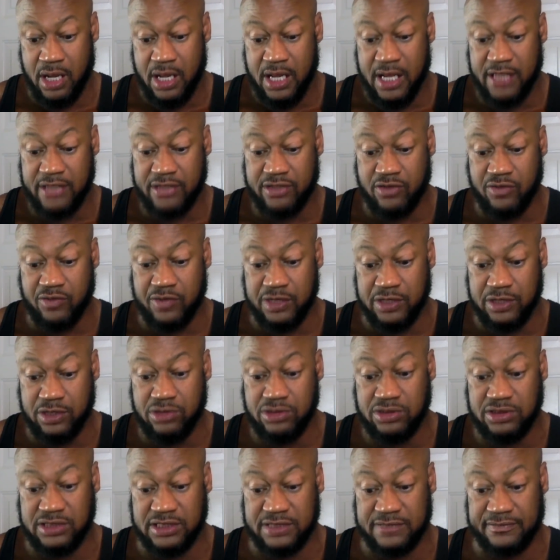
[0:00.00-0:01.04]
He's going to
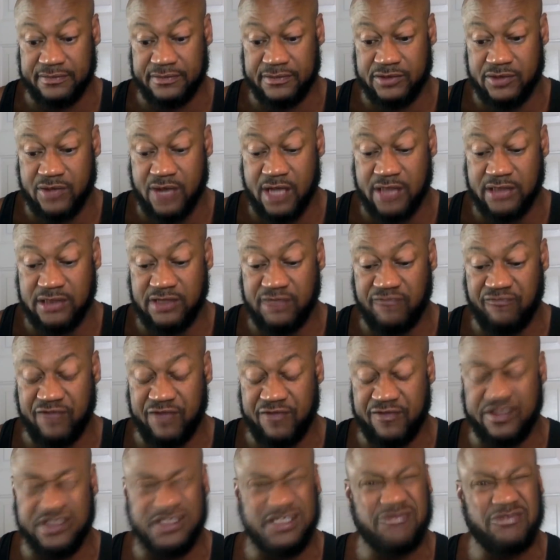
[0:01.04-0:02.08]
reduce it. $150,
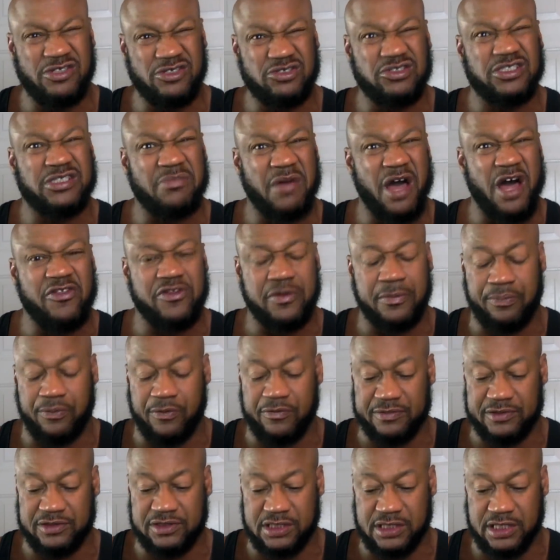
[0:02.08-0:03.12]
he's going to do some other
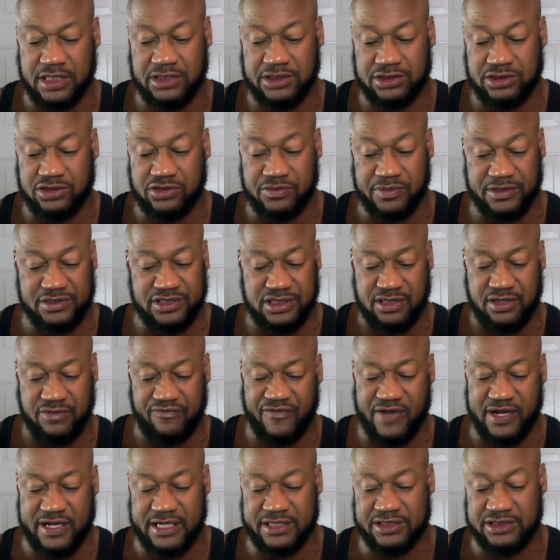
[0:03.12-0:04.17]
improvements to the kitchen too, but shit,
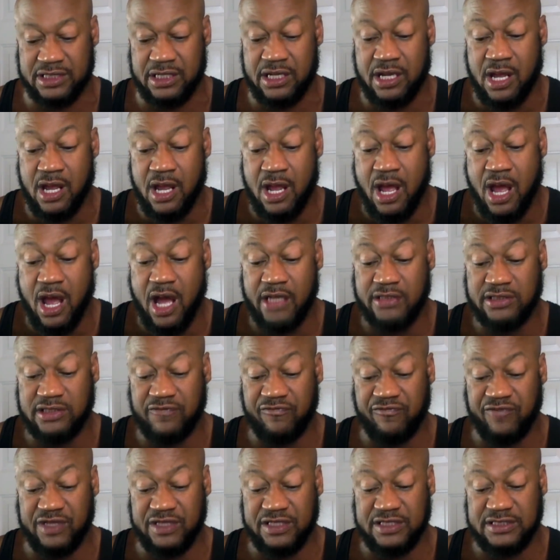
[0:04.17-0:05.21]
fuck that shit.
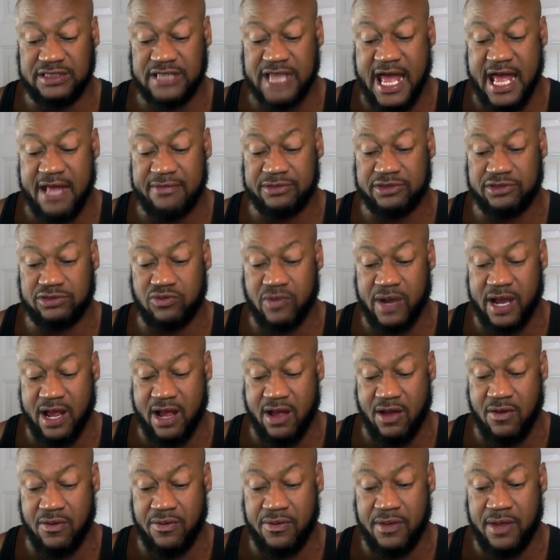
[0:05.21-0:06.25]
$150 times
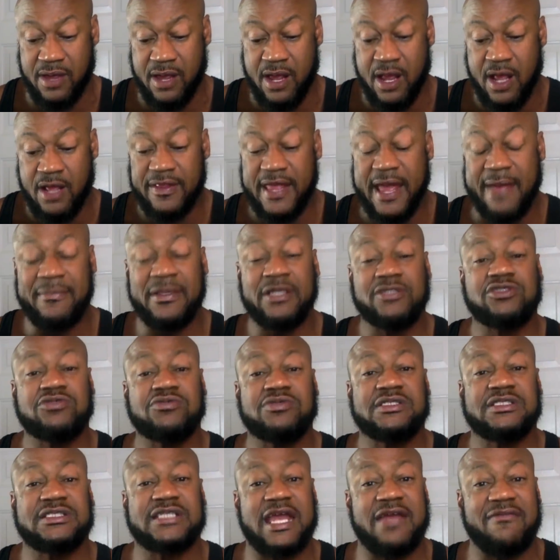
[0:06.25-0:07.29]
12, that means you're
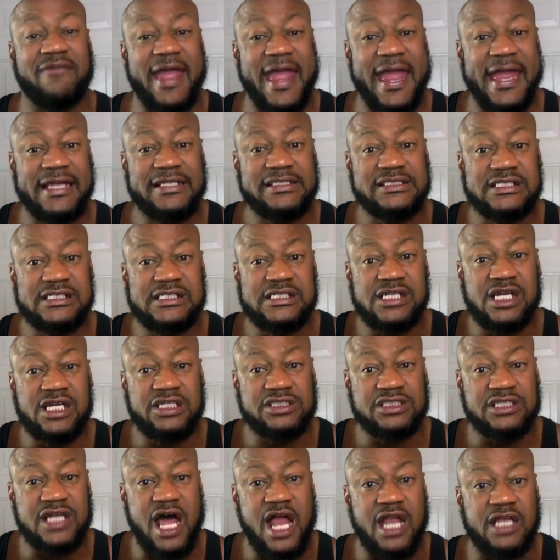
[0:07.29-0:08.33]
going to save
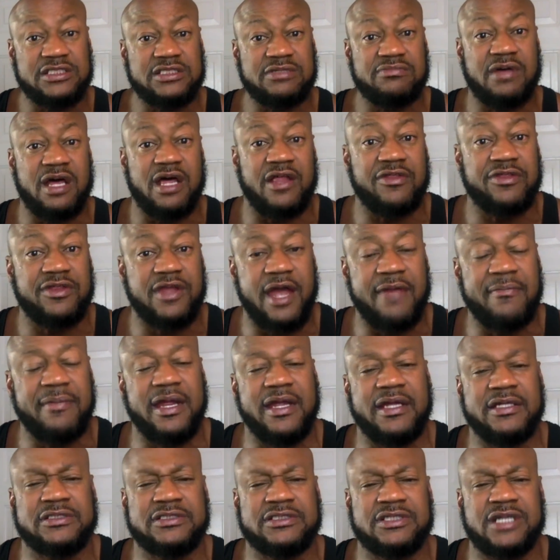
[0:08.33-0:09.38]
$1,800 a month, I
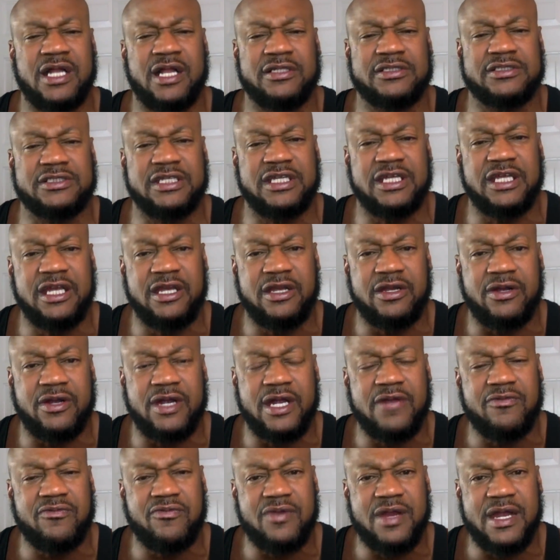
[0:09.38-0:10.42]
mean $18 a year
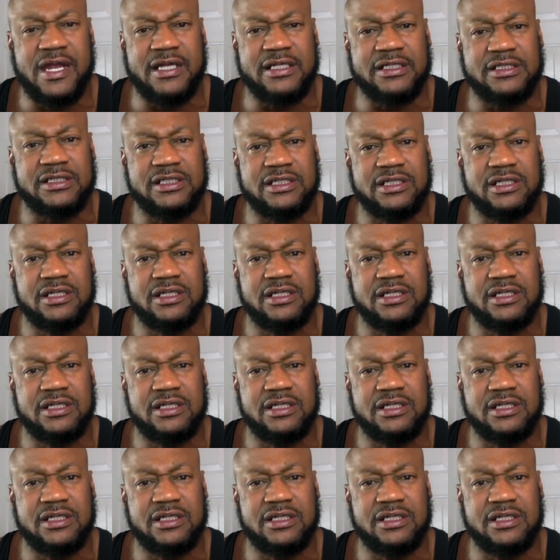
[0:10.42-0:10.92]
in rent.